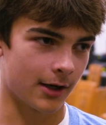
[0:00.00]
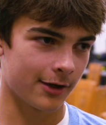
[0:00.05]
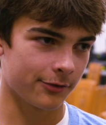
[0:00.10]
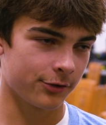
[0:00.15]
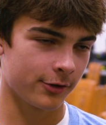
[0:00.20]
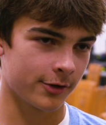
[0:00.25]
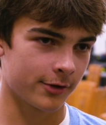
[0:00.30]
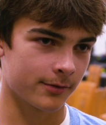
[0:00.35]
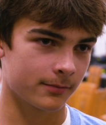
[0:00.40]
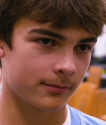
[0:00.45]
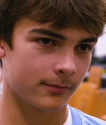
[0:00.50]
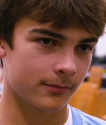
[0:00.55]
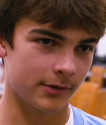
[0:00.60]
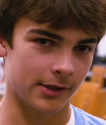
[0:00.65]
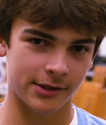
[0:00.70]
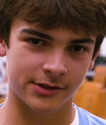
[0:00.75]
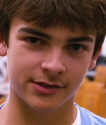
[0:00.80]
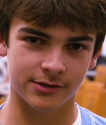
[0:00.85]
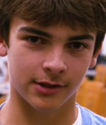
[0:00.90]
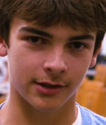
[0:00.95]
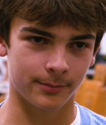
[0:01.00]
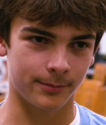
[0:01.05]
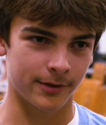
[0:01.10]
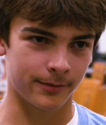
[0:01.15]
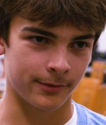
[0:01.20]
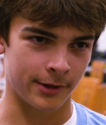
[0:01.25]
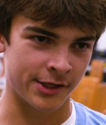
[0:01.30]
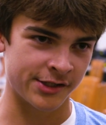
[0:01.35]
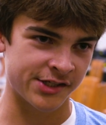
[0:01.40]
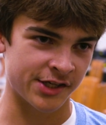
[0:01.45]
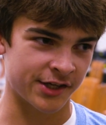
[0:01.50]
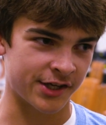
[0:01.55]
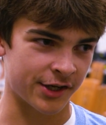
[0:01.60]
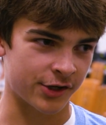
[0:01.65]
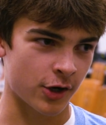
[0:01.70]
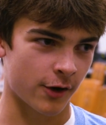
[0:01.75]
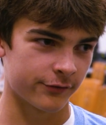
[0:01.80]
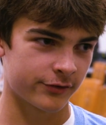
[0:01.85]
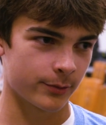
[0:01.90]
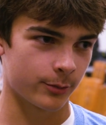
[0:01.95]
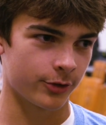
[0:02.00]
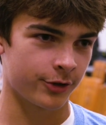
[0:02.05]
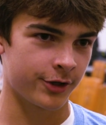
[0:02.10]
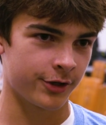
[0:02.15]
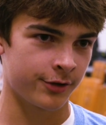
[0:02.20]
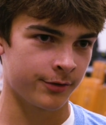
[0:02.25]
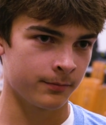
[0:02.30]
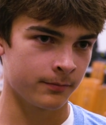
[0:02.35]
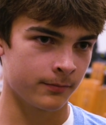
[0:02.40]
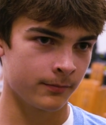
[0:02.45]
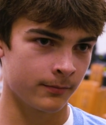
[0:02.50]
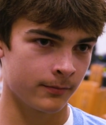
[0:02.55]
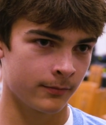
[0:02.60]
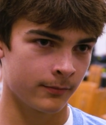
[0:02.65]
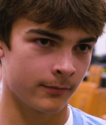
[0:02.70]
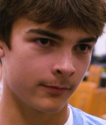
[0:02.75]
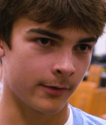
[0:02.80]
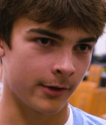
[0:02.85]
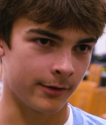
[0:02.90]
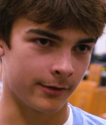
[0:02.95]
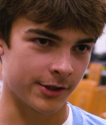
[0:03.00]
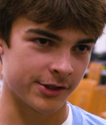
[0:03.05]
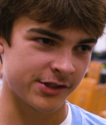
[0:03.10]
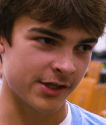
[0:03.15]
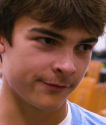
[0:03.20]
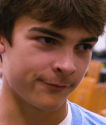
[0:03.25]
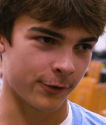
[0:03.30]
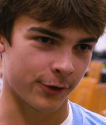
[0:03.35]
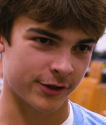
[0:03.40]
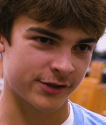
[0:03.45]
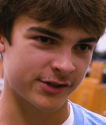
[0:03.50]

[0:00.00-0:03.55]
I think it's going to be easy to get comfortable here and easy to feel